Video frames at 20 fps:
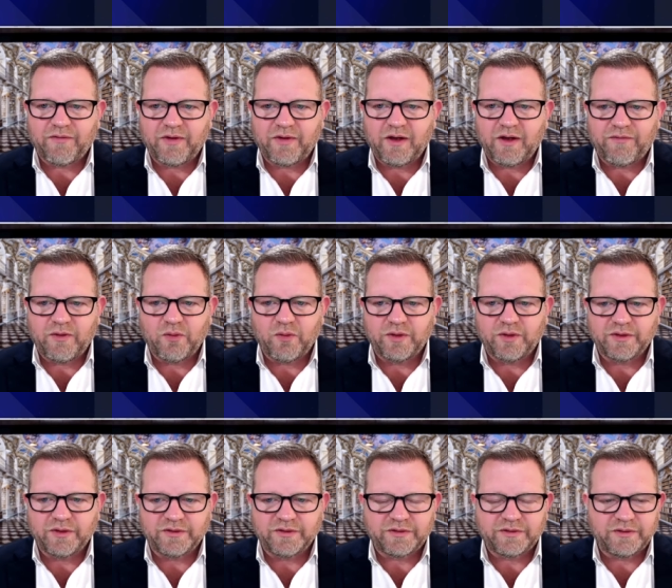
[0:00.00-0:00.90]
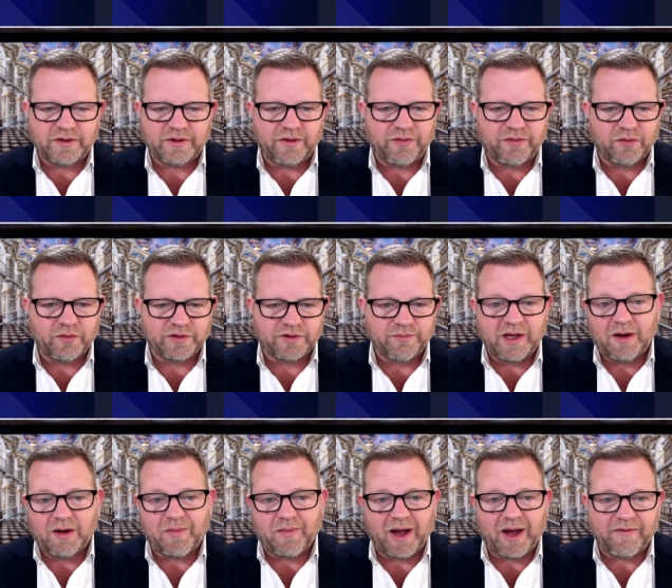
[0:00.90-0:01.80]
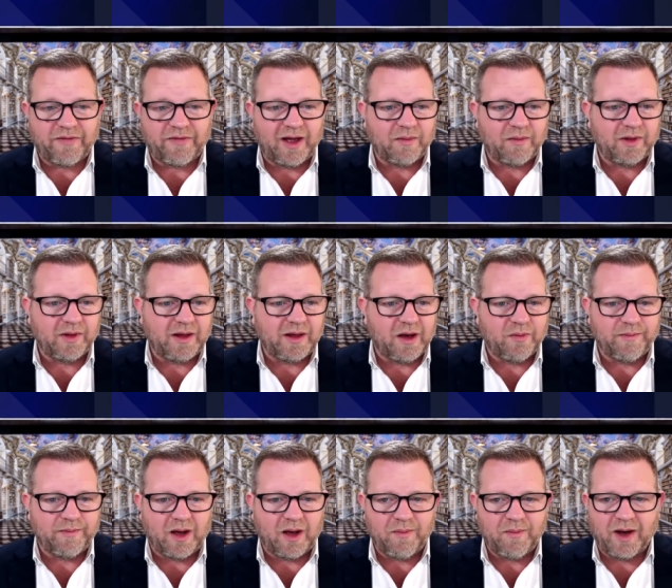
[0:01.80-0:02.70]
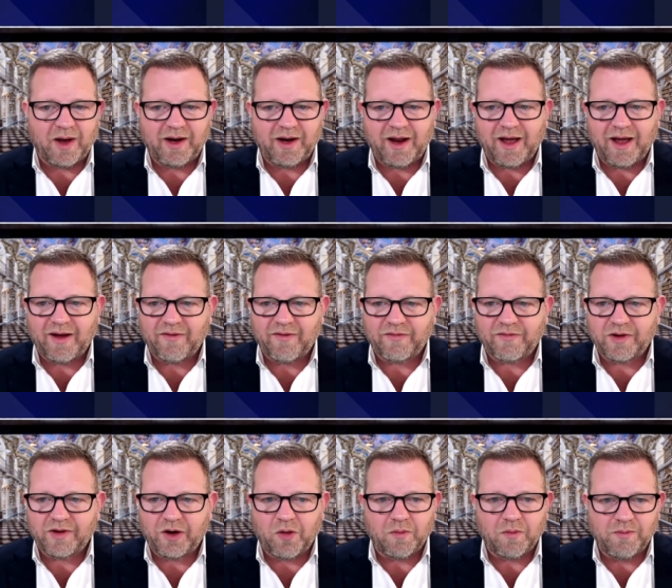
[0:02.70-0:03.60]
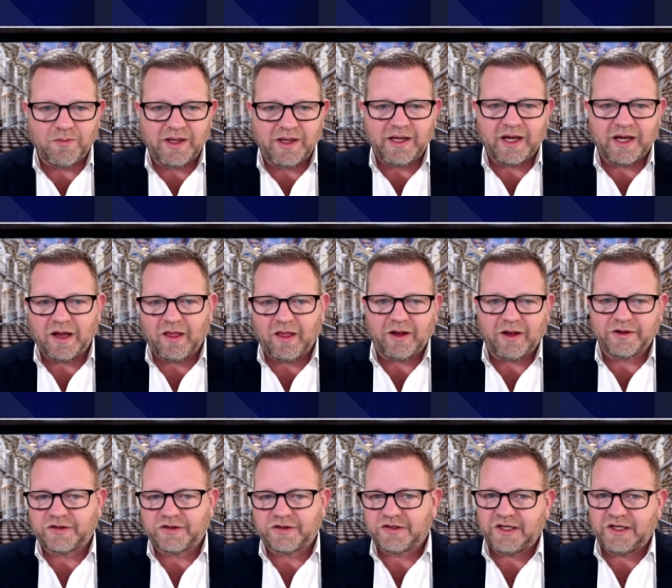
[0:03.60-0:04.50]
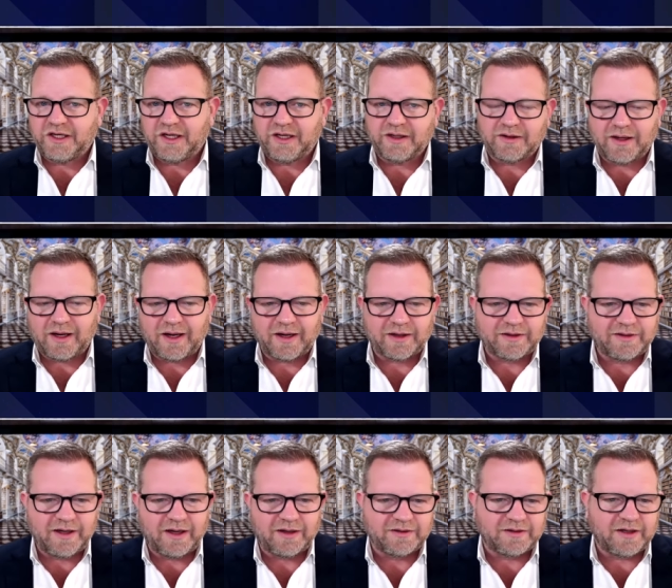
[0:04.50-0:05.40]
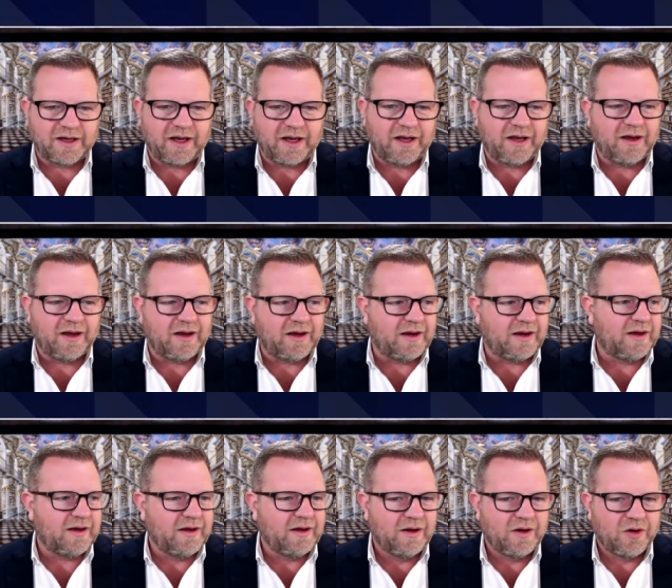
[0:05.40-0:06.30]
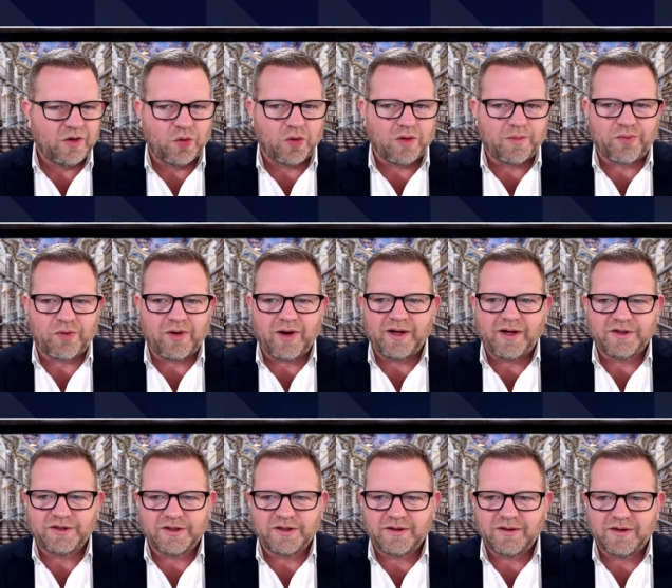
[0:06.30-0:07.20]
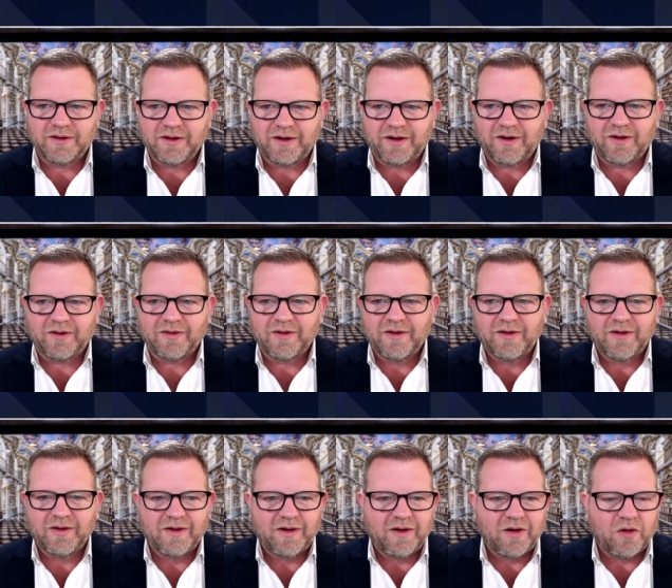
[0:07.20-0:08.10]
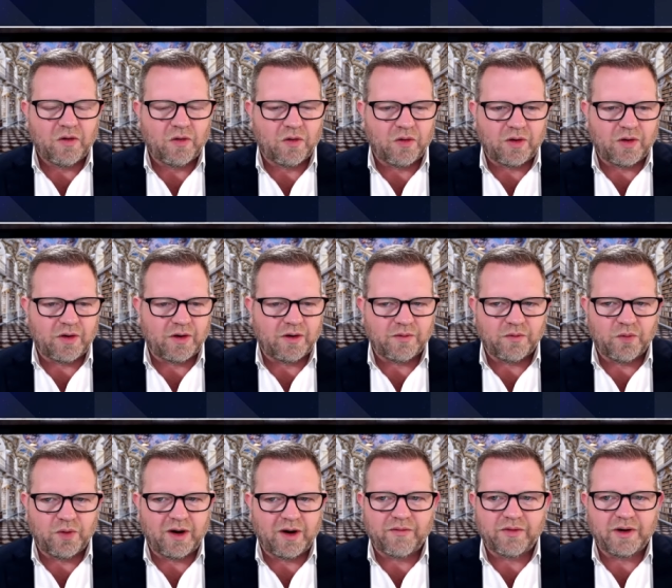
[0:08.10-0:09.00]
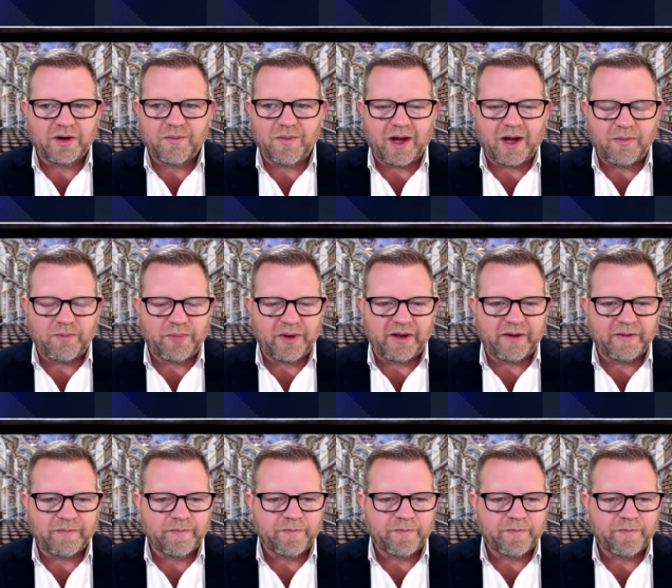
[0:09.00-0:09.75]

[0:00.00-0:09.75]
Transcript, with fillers: if it was if it was me and my family, I would I might have, you know, me LLC taxed as a uh, corporation, you know, or whatever it might be.